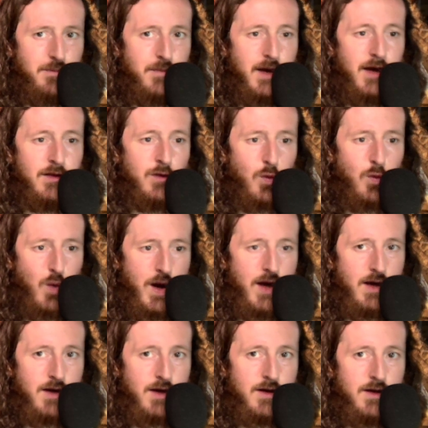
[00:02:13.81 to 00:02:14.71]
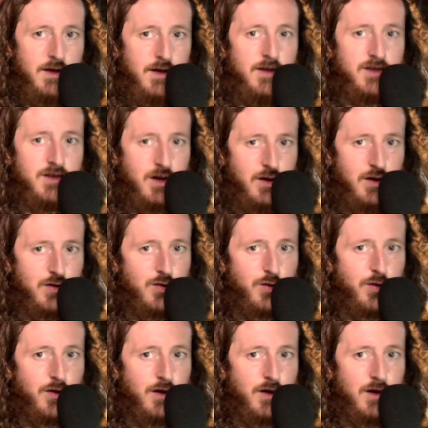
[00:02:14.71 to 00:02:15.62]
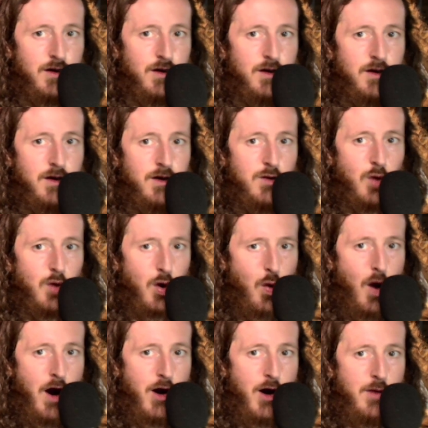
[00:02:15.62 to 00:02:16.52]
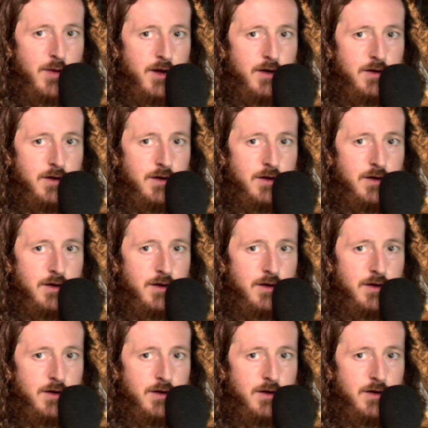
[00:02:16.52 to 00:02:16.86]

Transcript: and the weight is under the requirement,